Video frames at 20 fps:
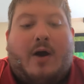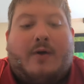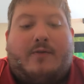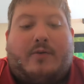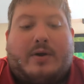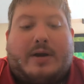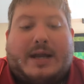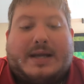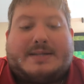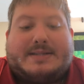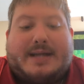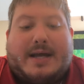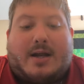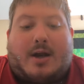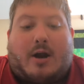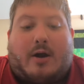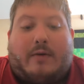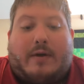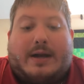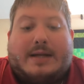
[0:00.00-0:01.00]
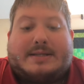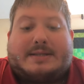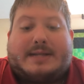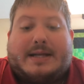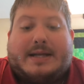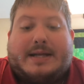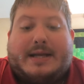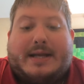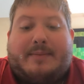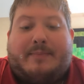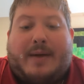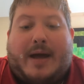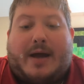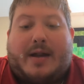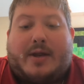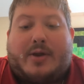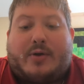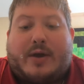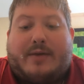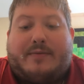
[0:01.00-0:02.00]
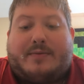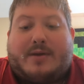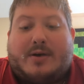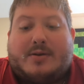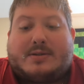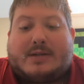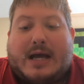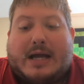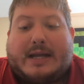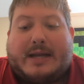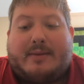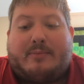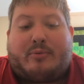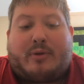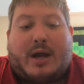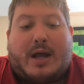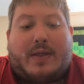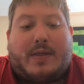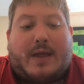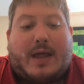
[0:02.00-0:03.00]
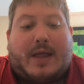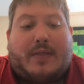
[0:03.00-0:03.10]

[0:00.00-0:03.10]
Four days dead already, stinking, bowed in grave clothes, lacking breath.